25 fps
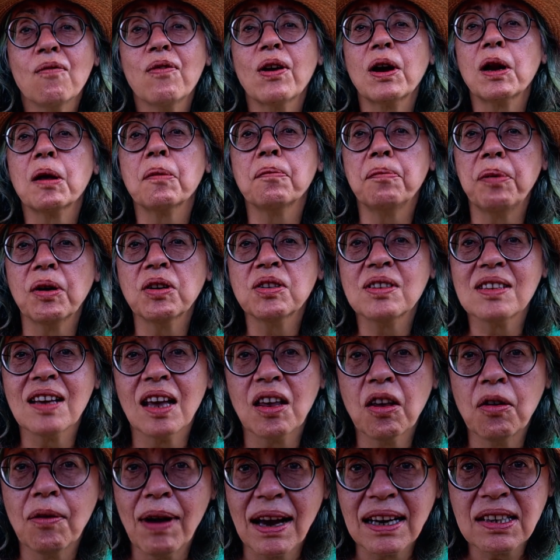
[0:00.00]
Finding pots
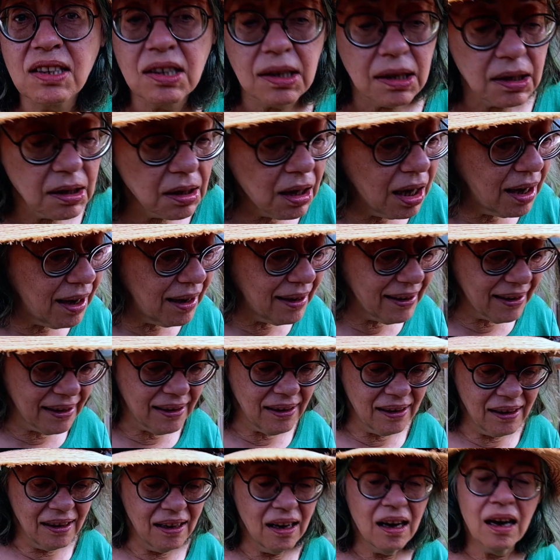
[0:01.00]
that you actually like.